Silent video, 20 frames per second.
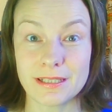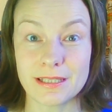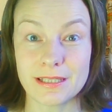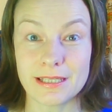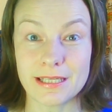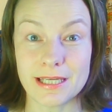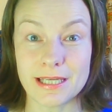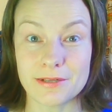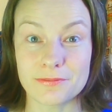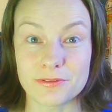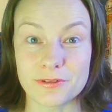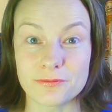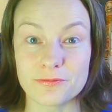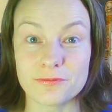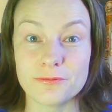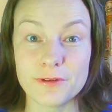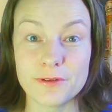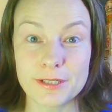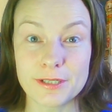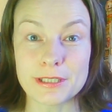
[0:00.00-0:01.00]
They have a
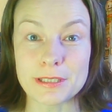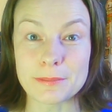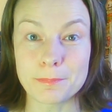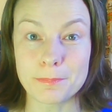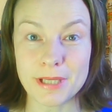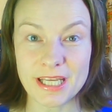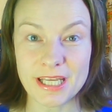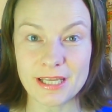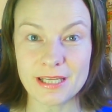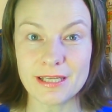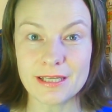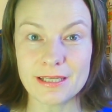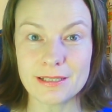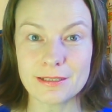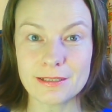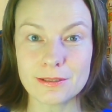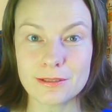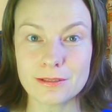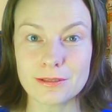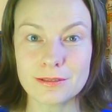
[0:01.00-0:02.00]
very
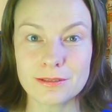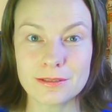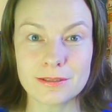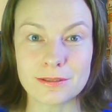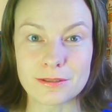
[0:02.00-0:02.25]
pale,